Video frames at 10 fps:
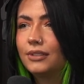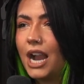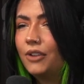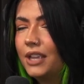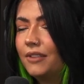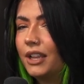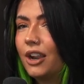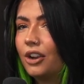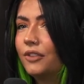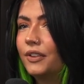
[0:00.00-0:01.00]
I only have like
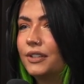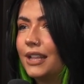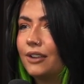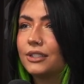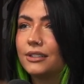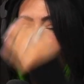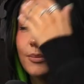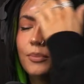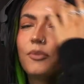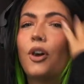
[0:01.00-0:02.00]

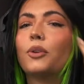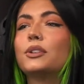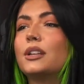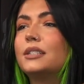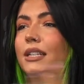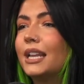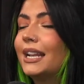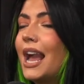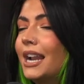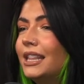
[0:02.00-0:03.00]
150,000 followers on TikTok,
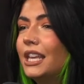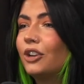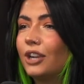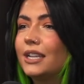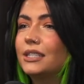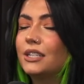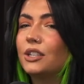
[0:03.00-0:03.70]
like not anything crazy.